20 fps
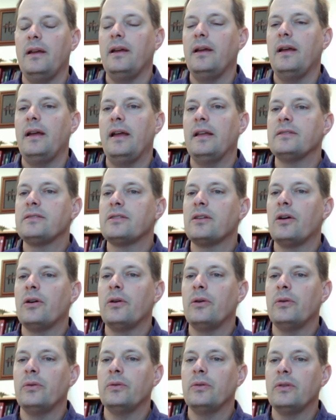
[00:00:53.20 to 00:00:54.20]
And
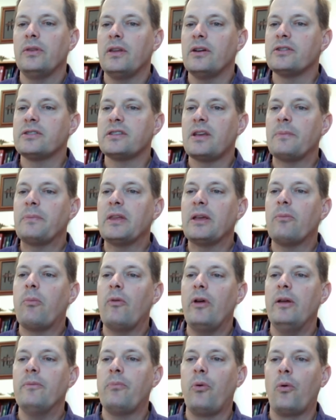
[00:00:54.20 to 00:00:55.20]
so there's something
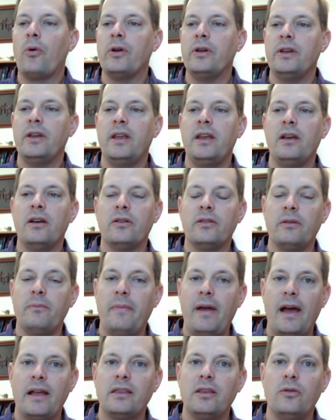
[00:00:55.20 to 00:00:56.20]
important here that
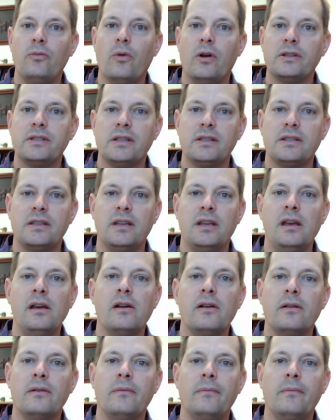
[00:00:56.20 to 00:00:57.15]
Matthew wants us to hear.